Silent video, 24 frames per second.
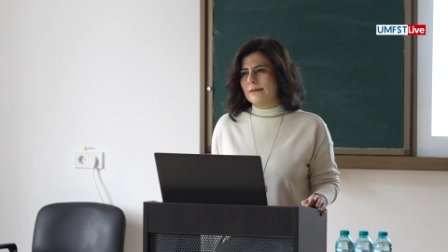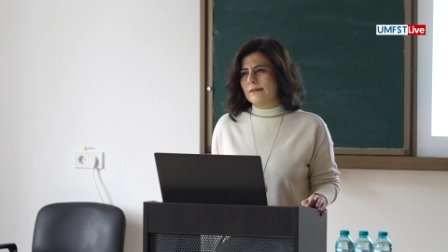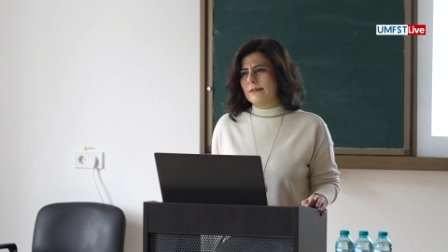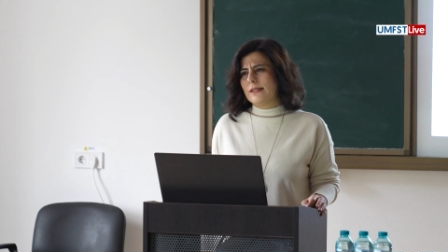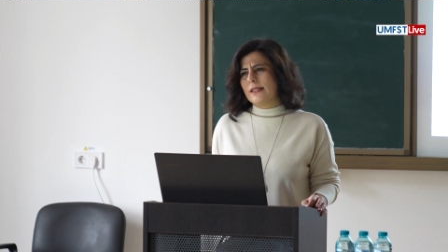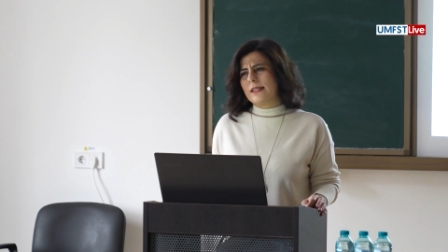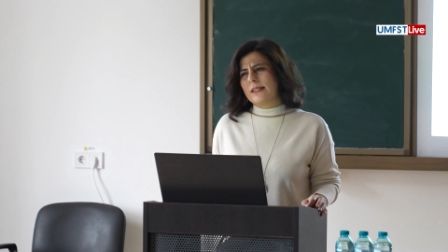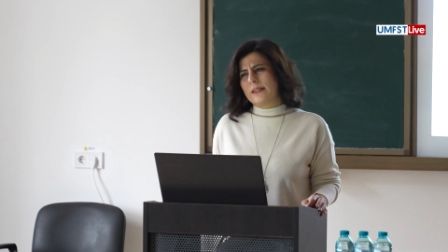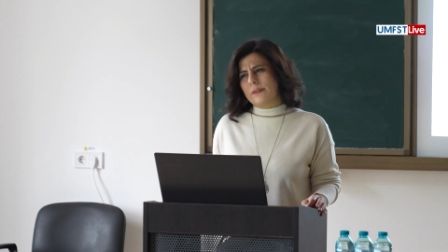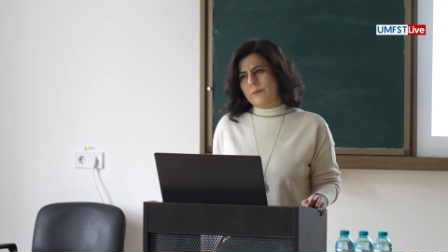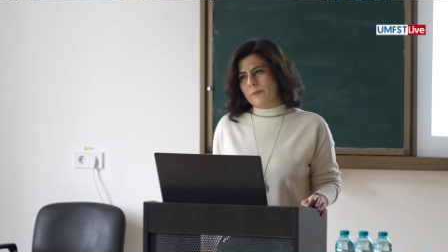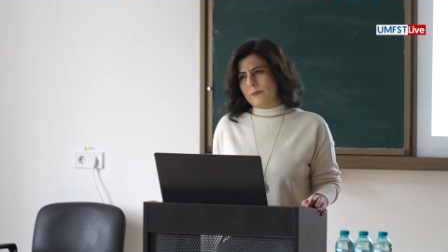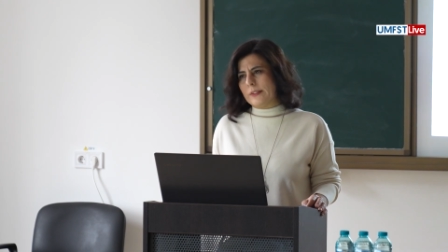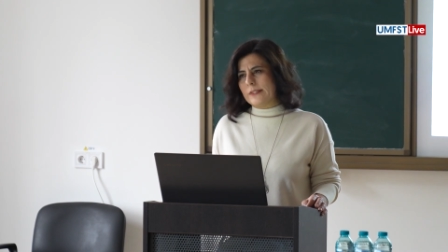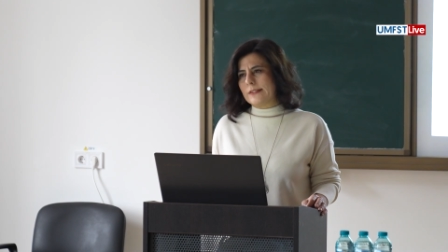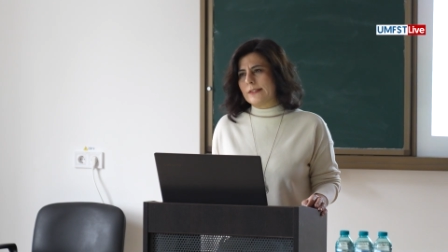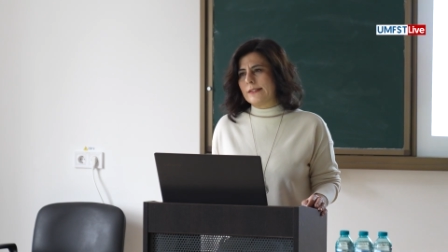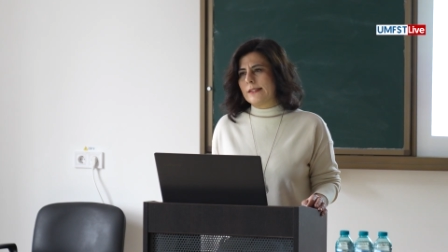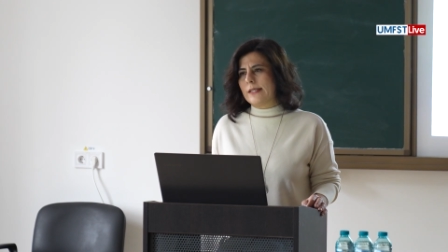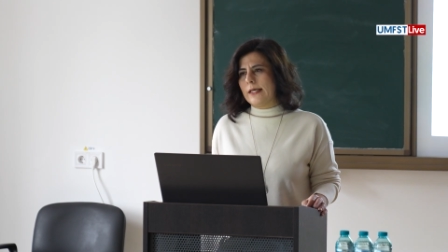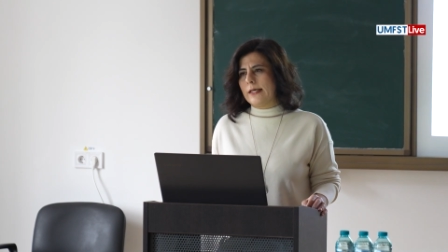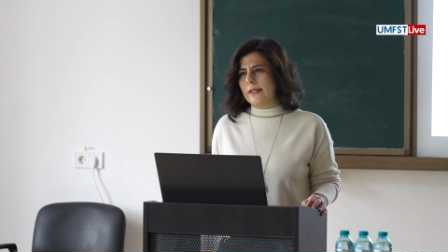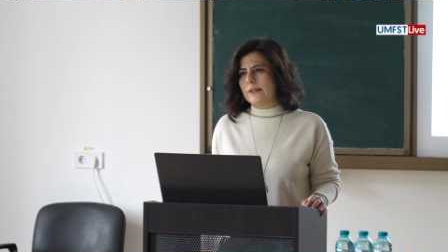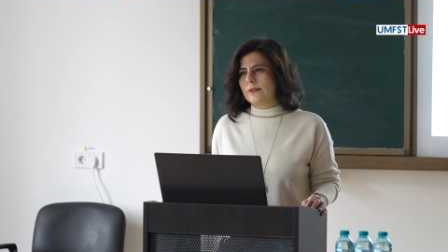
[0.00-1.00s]
They can be
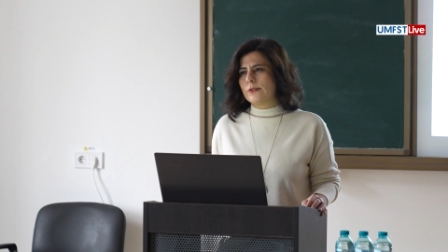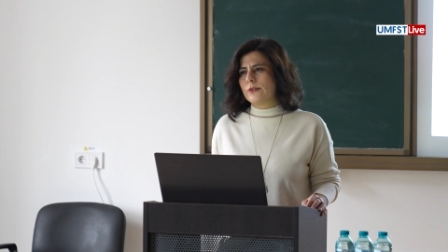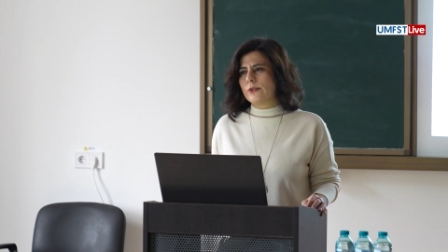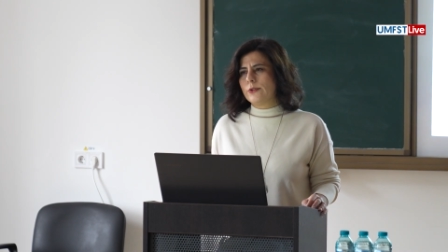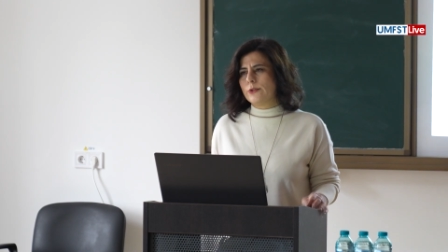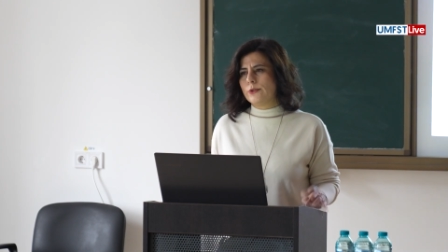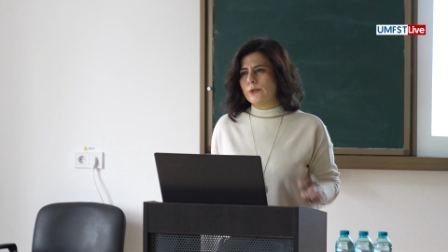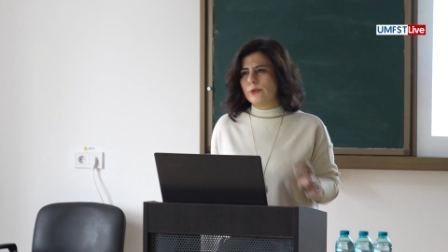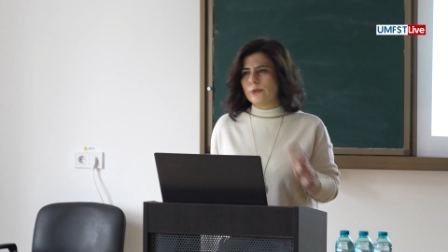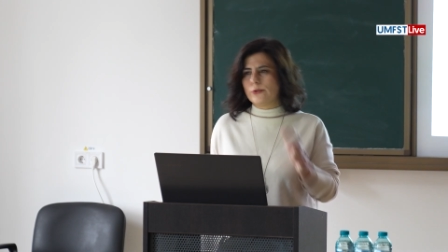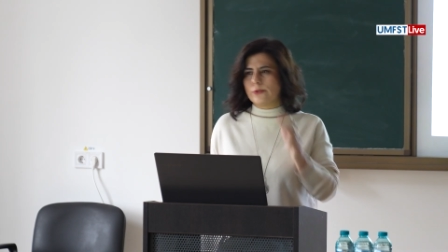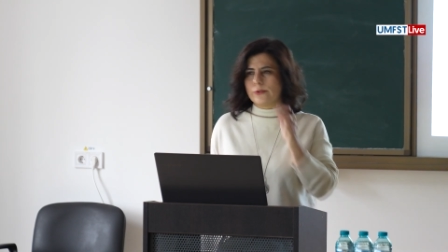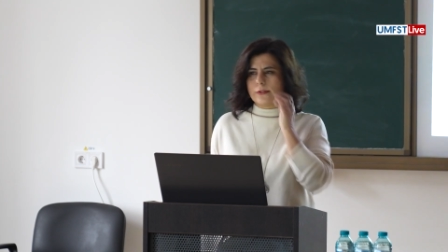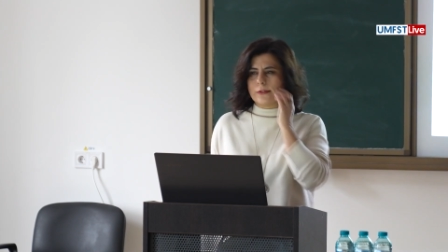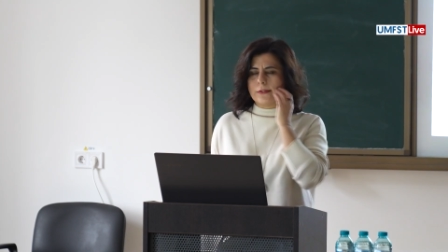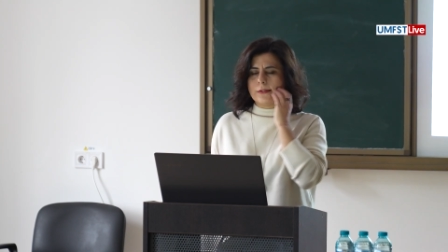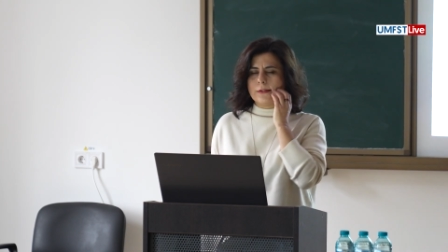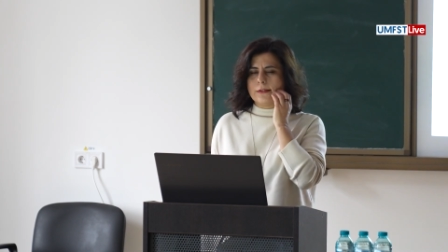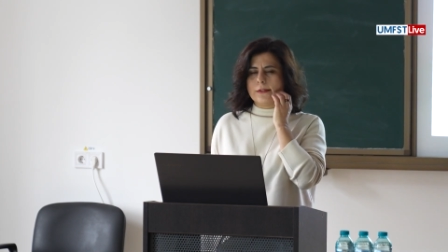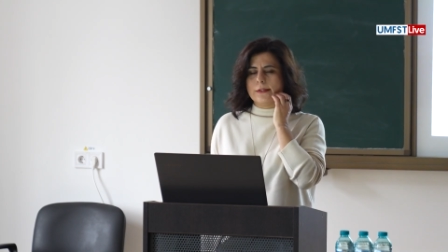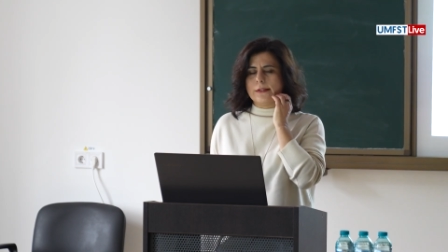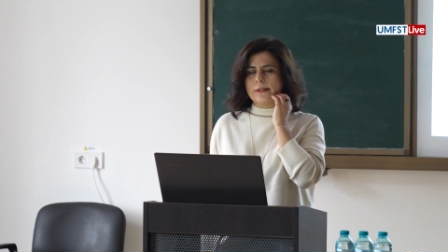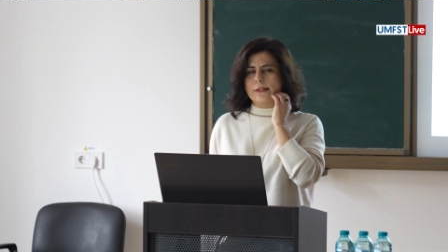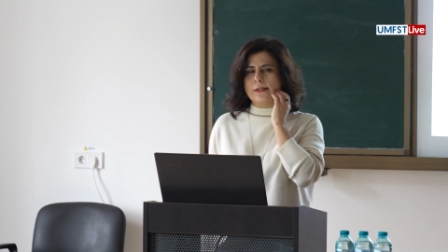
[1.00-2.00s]
sent to
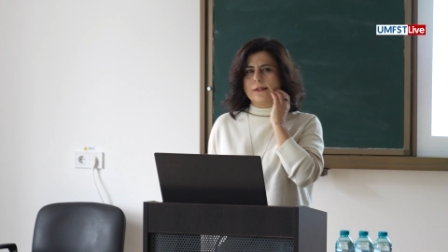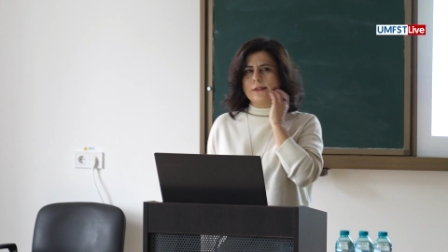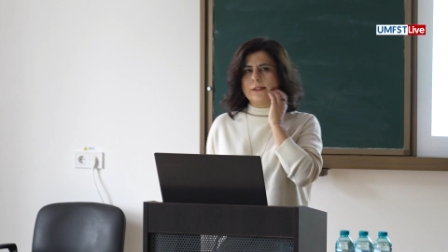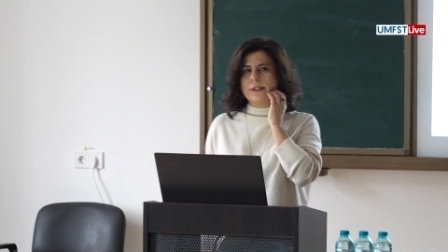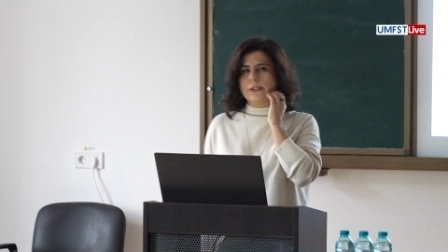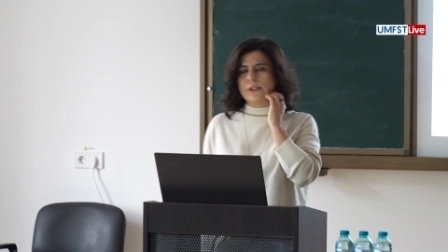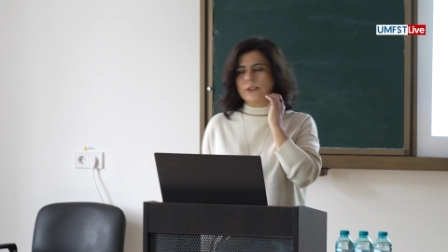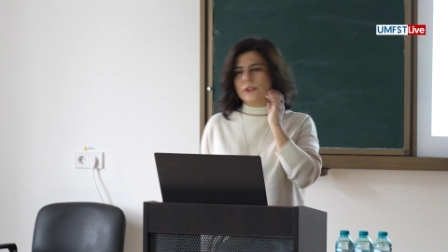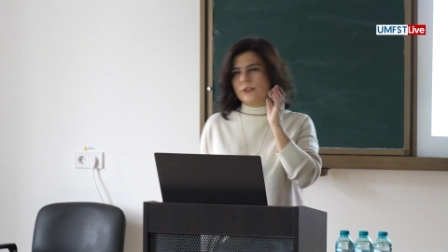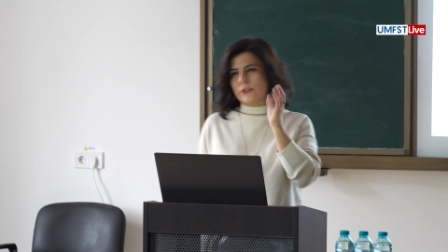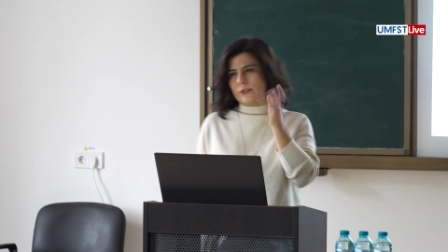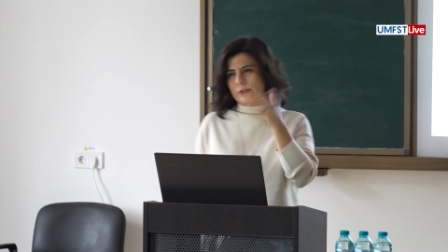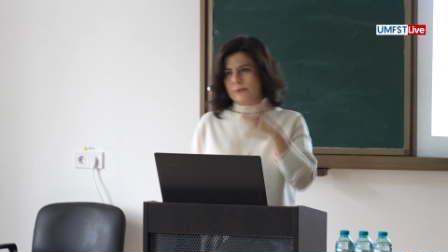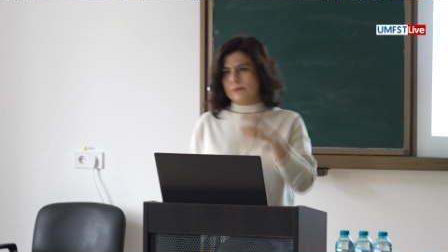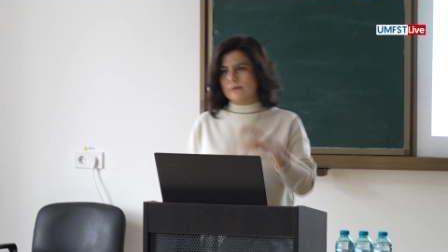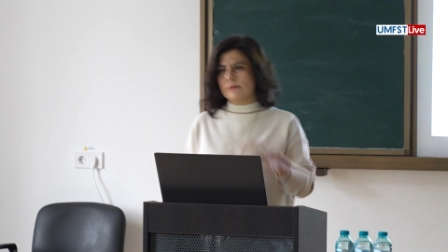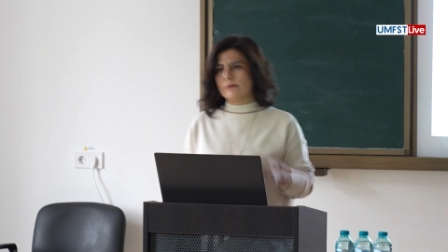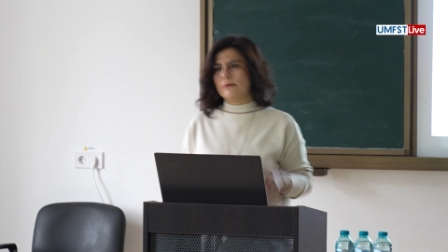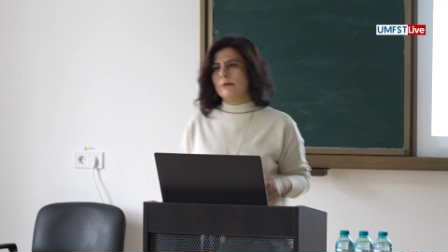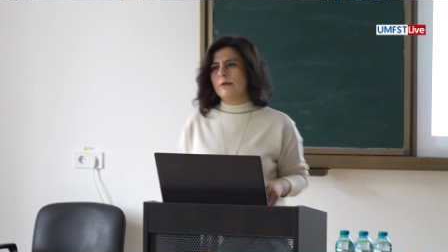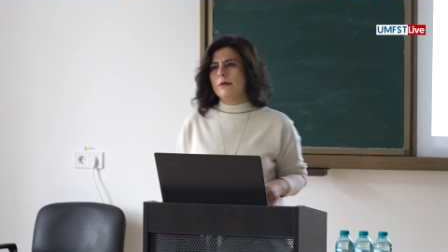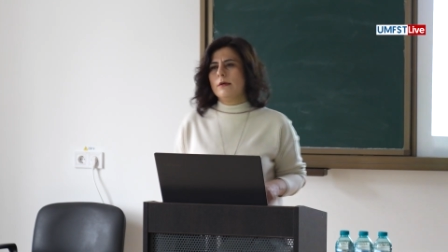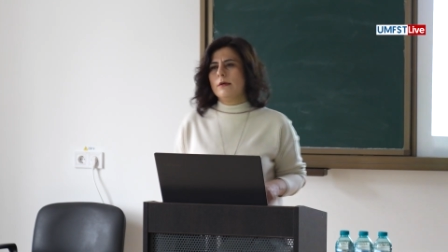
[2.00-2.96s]
the tissue